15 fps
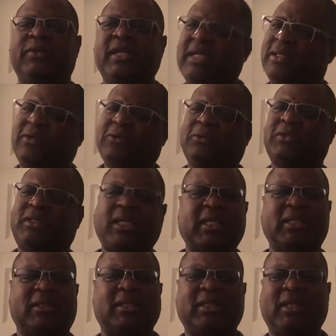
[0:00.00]
It's your
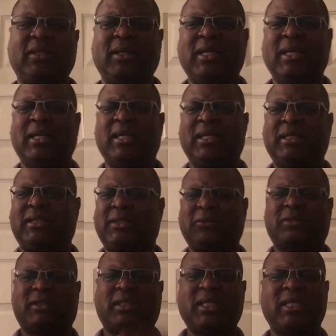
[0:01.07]
season. It's your
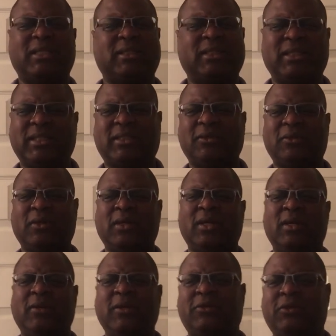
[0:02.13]
season.
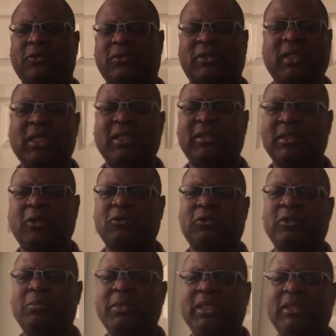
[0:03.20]
It's your season. Those
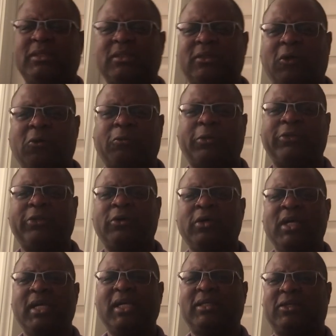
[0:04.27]
dimensions are opened up.
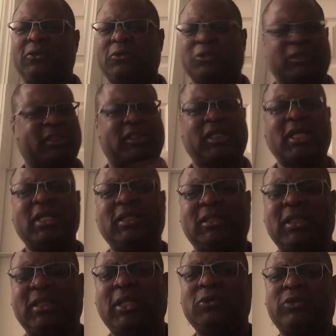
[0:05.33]
It's your
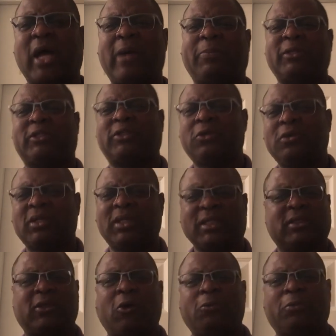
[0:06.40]
season. Those
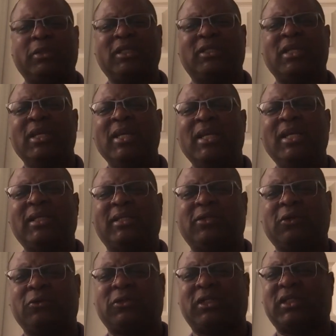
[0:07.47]
opportunities opened. It's
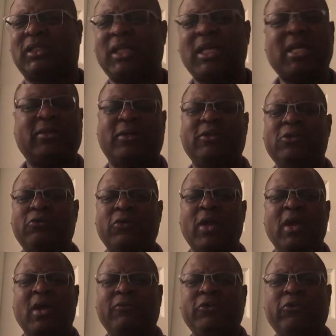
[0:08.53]
your season.
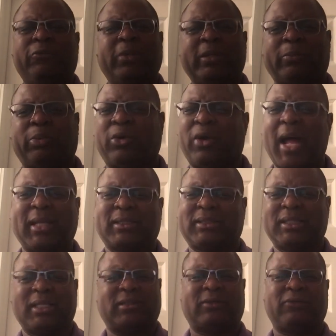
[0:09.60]
You've been
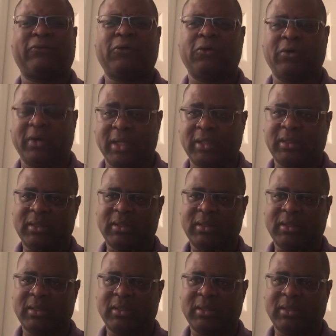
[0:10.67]
processed for it.